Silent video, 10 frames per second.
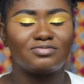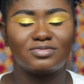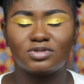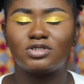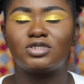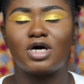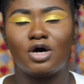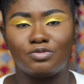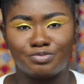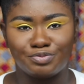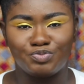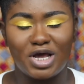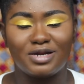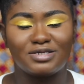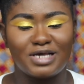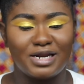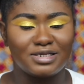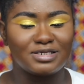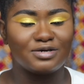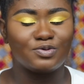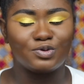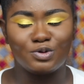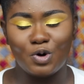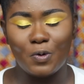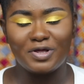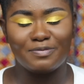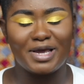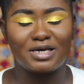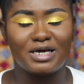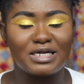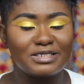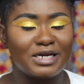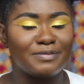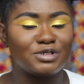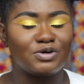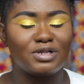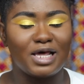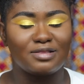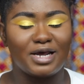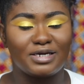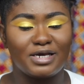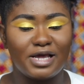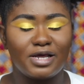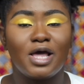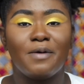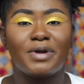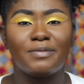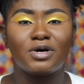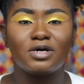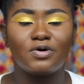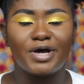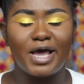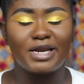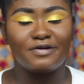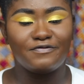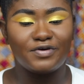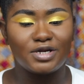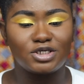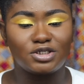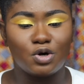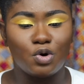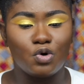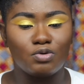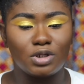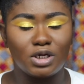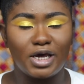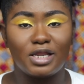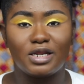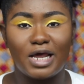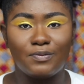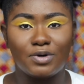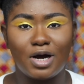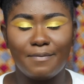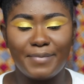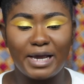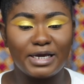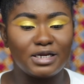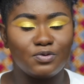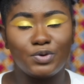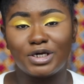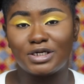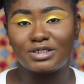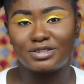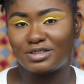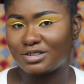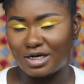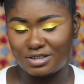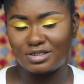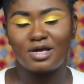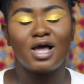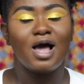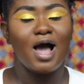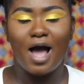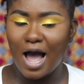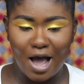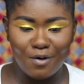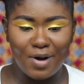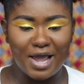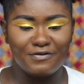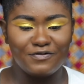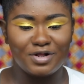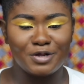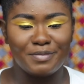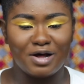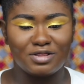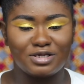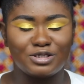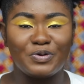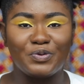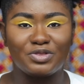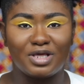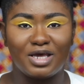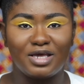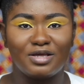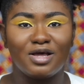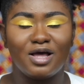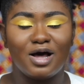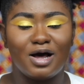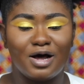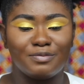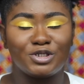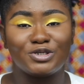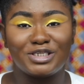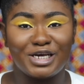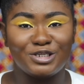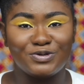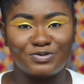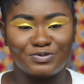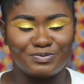So I decided to go with my guts, and I'm so glad that I did. But I'm going to go ahead and finish the whole look, and then I will come back and then we can discuss how I feel about this whole thing. So stay tuned.